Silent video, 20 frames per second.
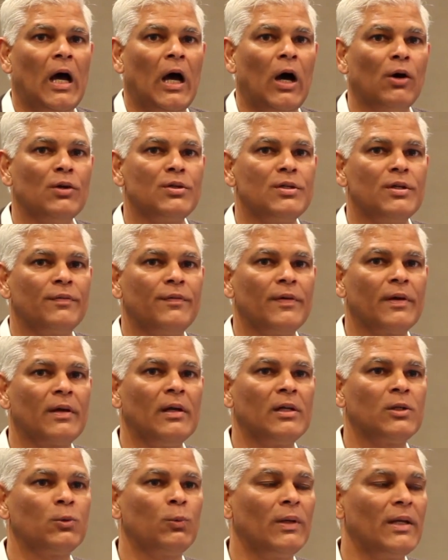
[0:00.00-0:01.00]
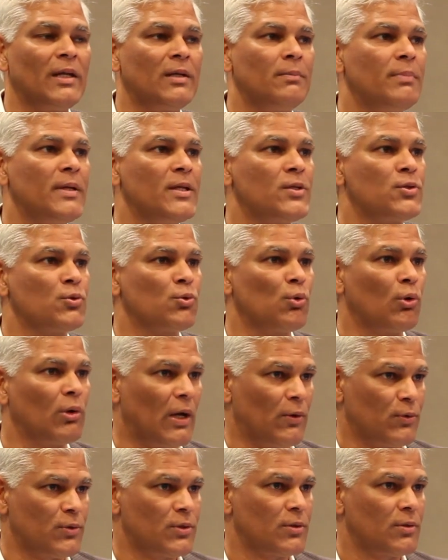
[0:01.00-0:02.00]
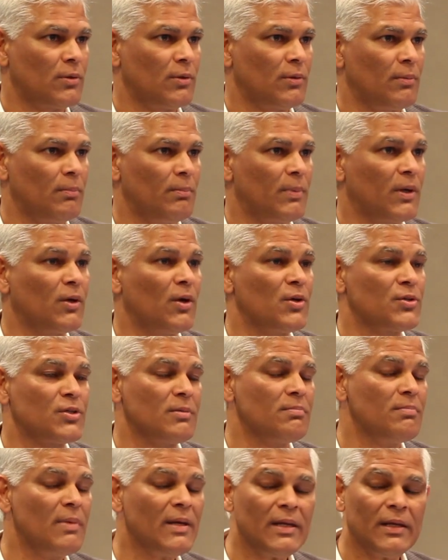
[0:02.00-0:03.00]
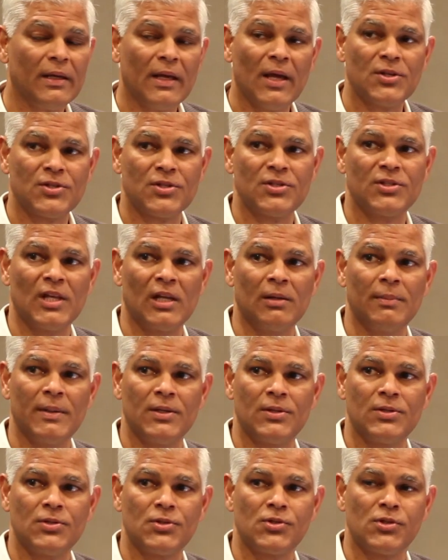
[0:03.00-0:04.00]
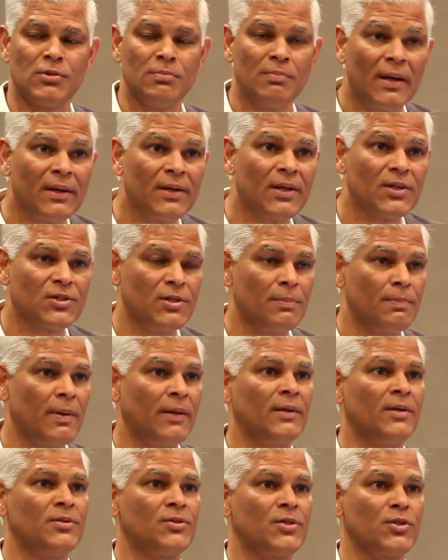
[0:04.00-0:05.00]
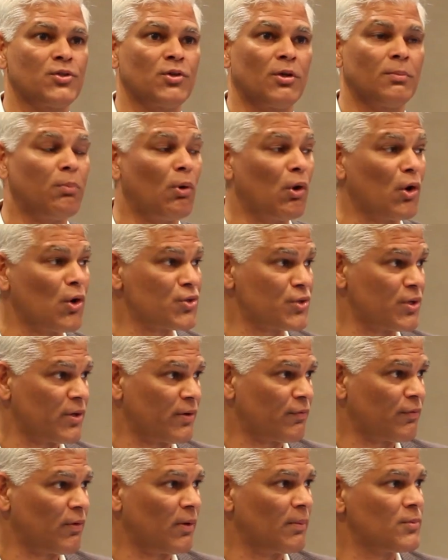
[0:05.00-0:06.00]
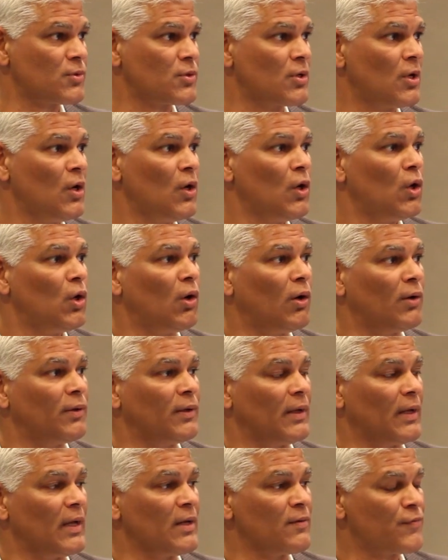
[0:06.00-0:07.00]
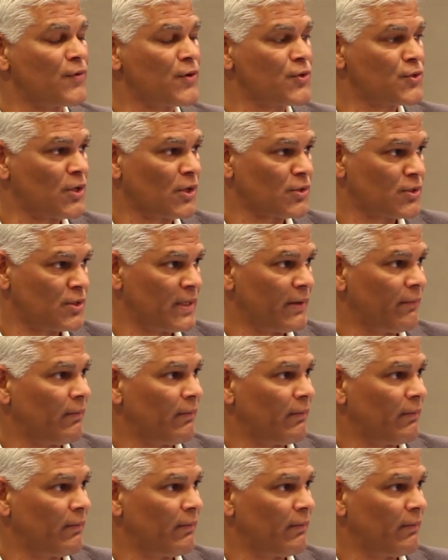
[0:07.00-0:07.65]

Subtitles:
how difficult will it be to roll out? Because in many cases, there'll be tremendous dependencies on policy reforms, on infrastructure